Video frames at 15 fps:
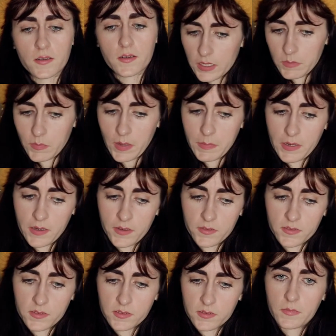my
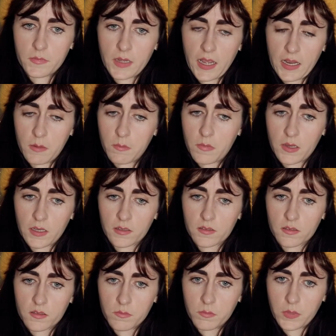parents had a
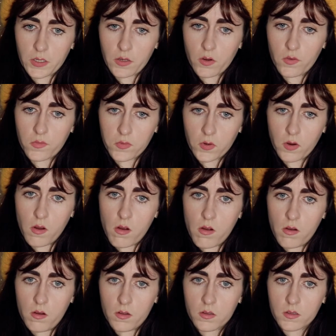mixed but
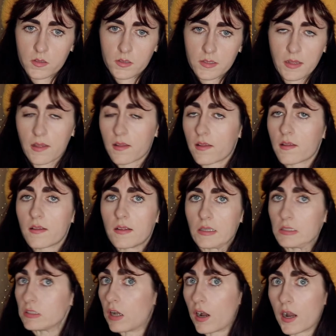overall
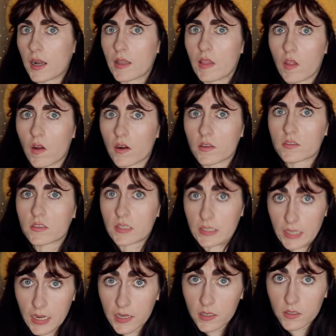not largely
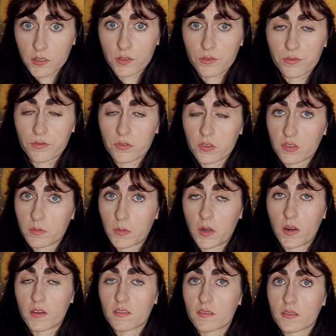negative
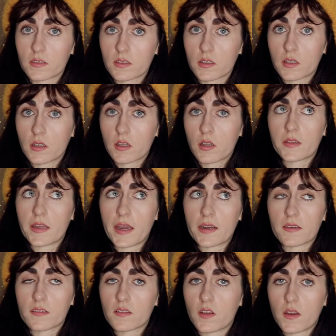response,
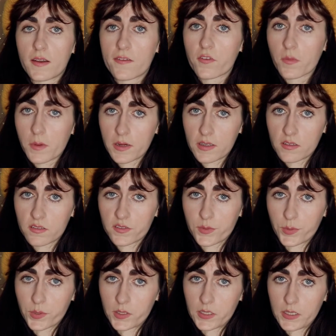that's not everybody's
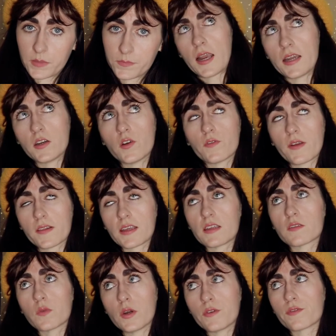story. I know of at
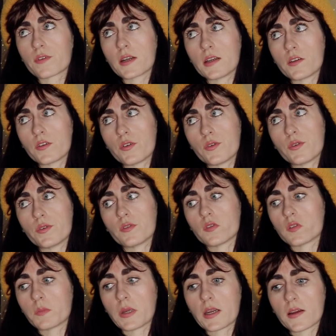least one friend
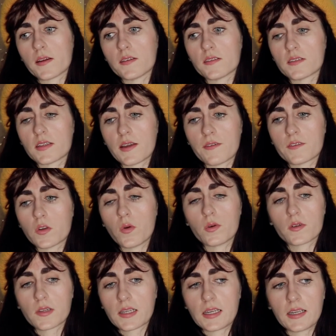whose parents have
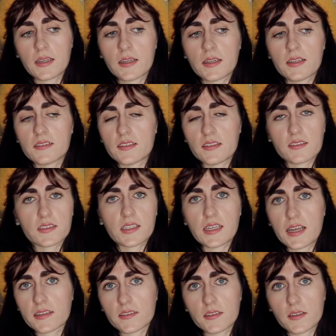totally
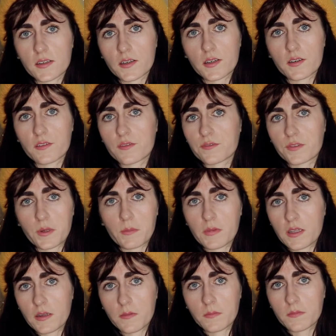disconnected her from
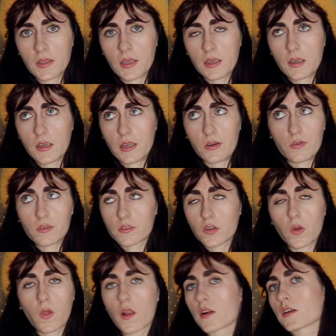them and who is
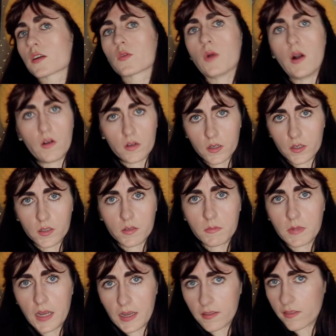no longer welcome
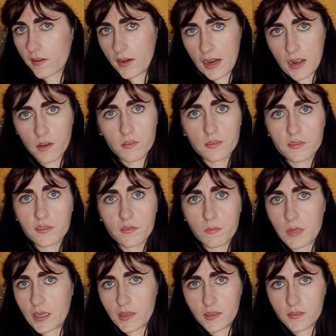at their house
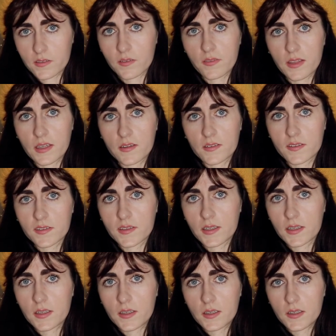because of this.
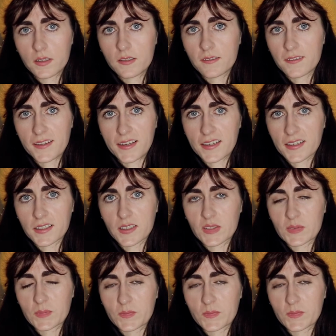Like,